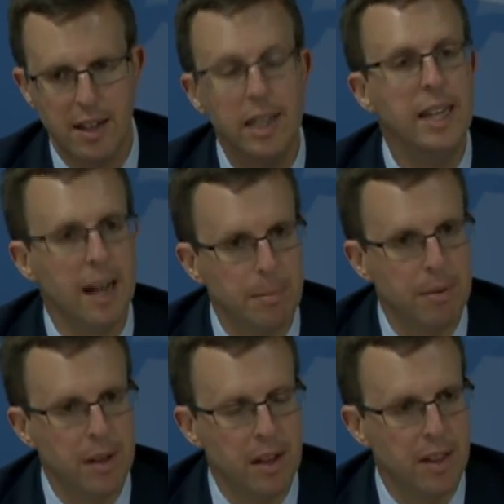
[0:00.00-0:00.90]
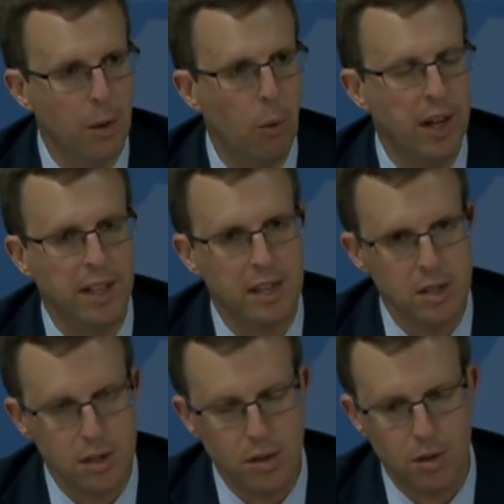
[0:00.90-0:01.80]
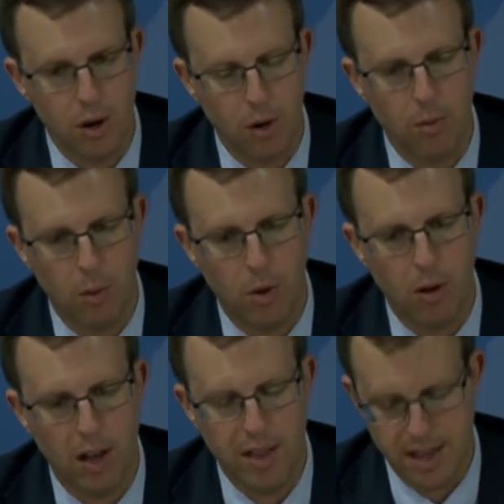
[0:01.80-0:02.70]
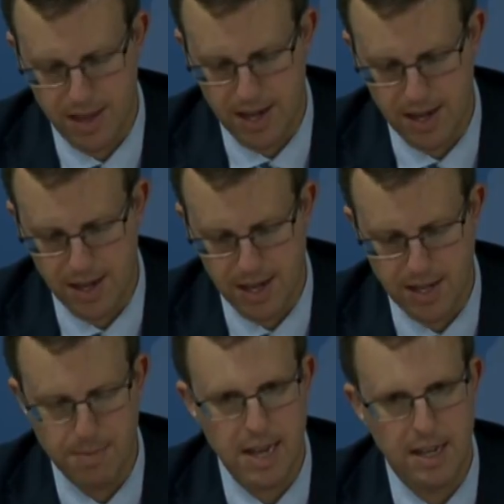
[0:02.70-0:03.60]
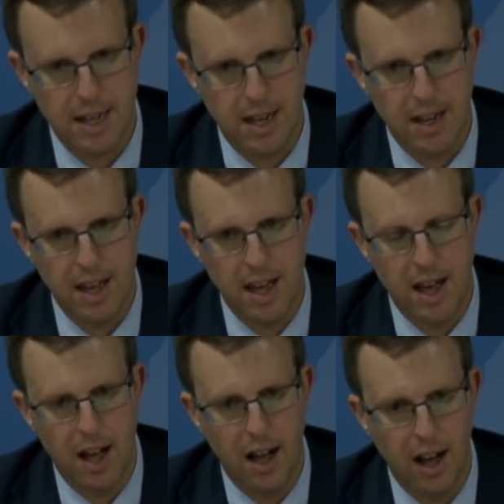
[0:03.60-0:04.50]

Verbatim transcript: cleanup that one can do or uh, that, that, that is being done uh,